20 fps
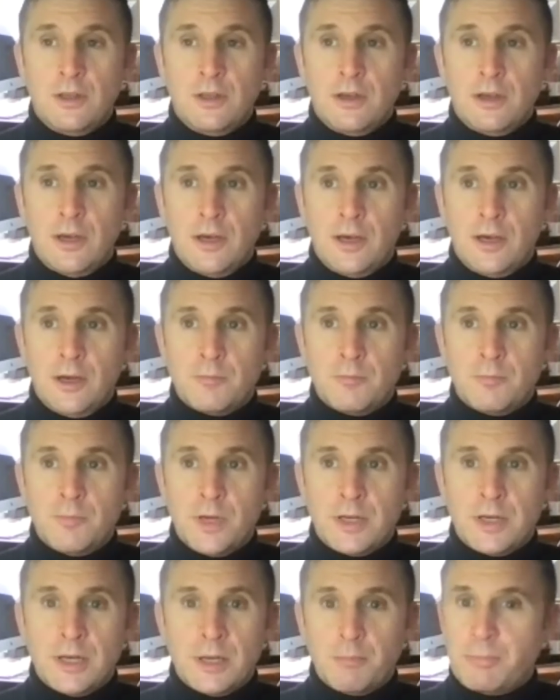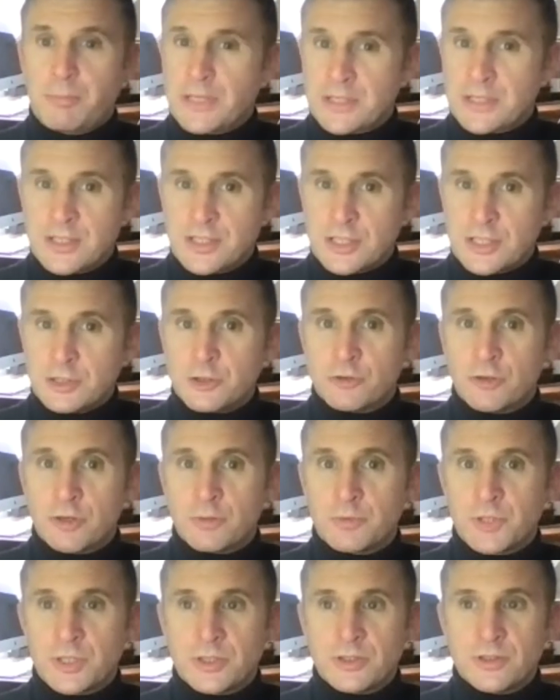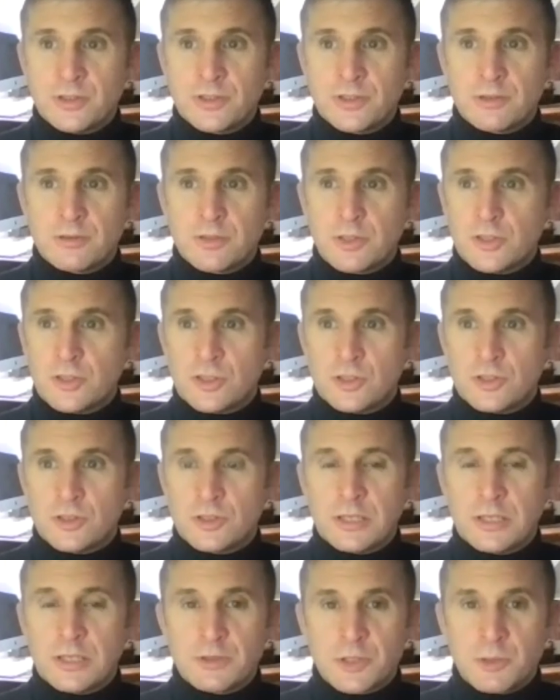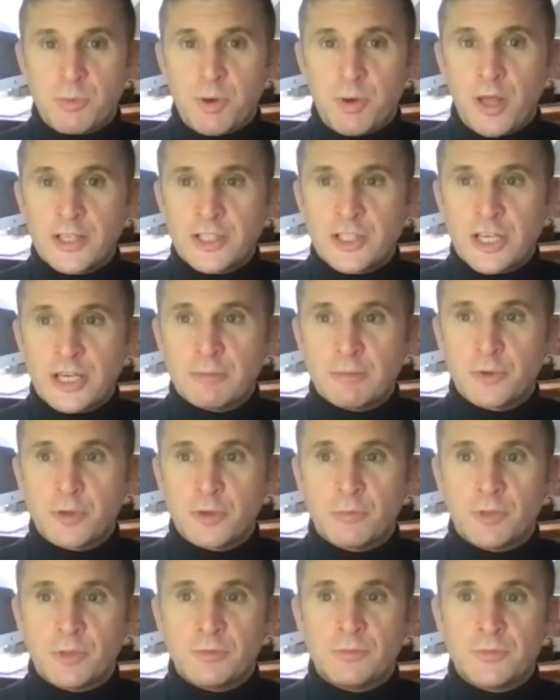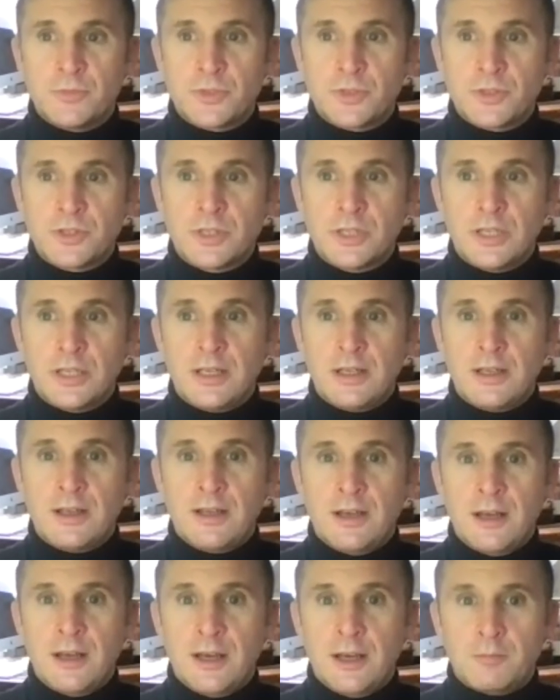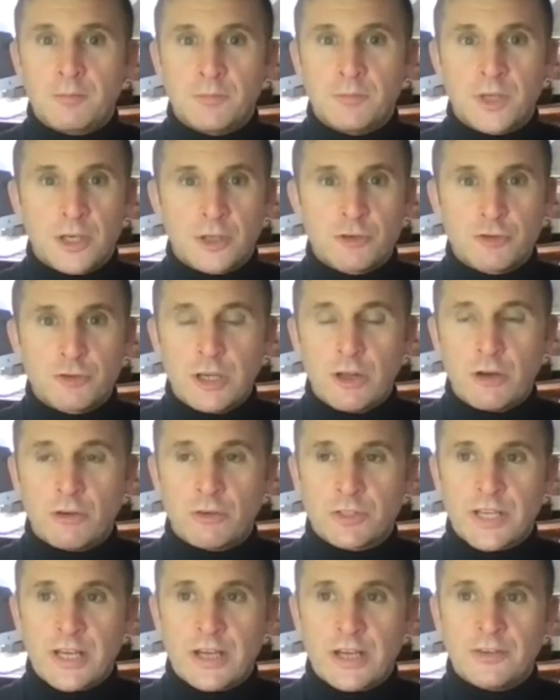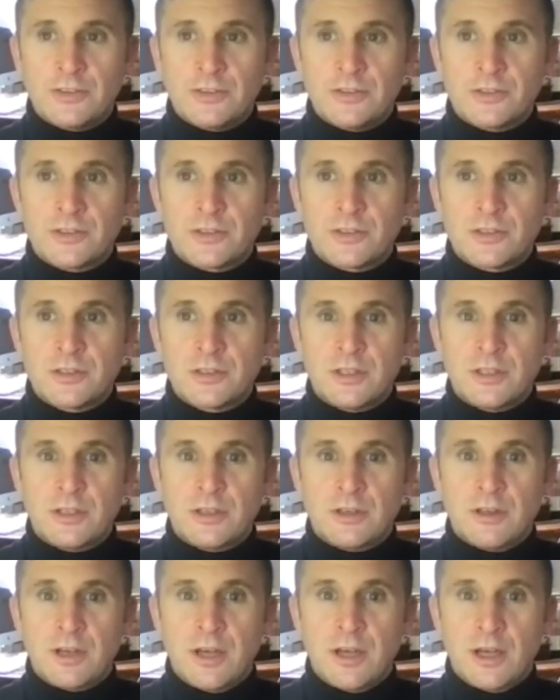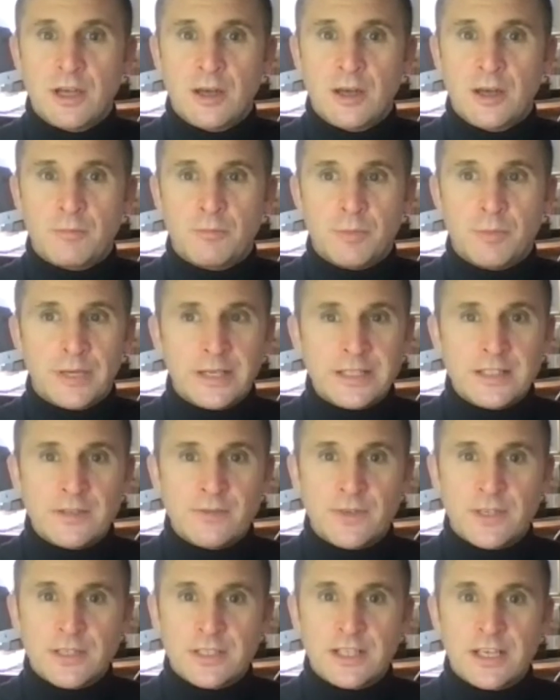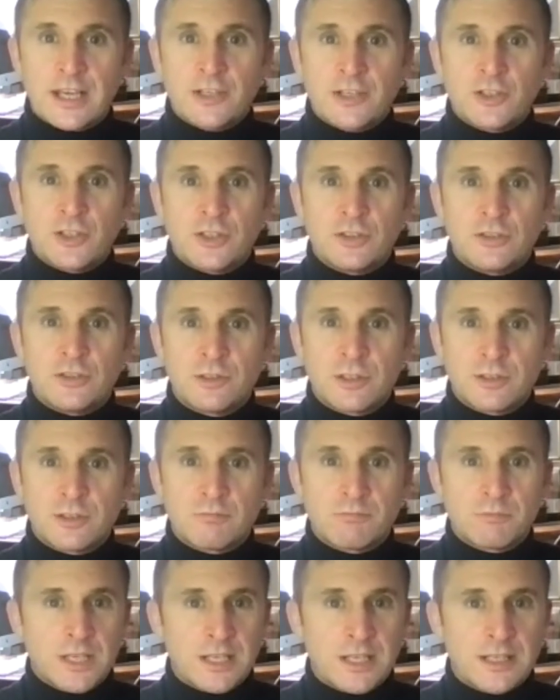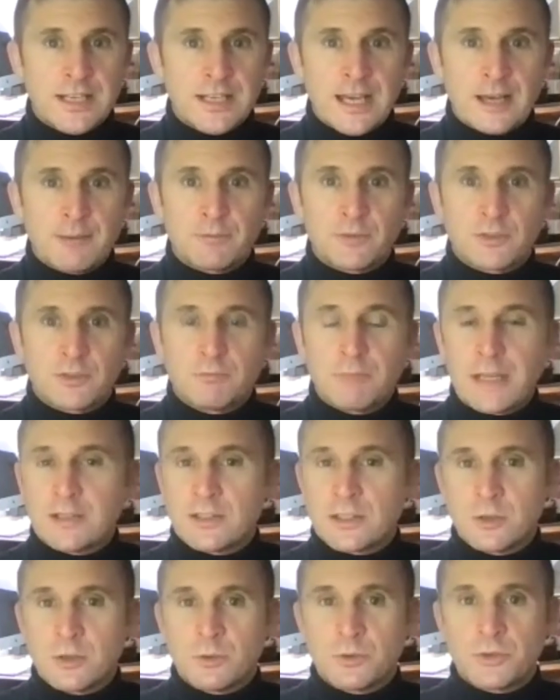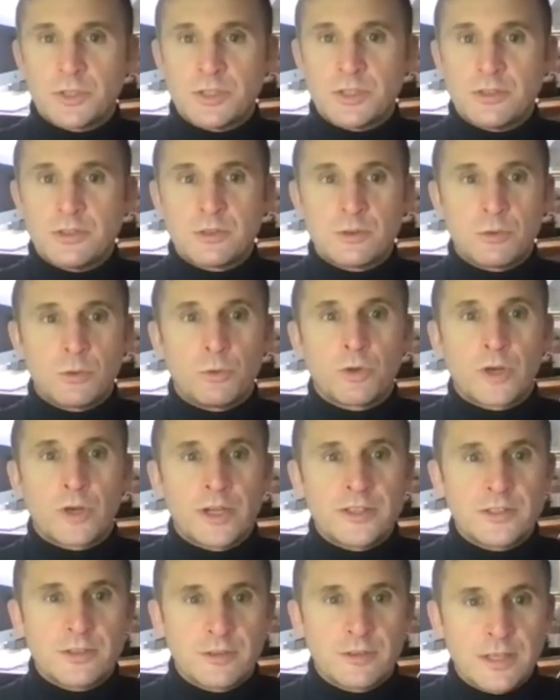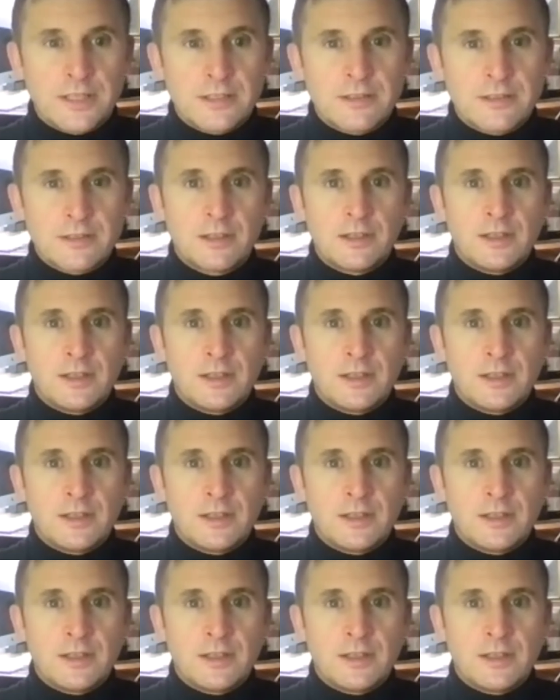like business interruptions, such as supply chain problems, country lockdowns, police investigations, kidnaps, manslaughters, all kinds of things.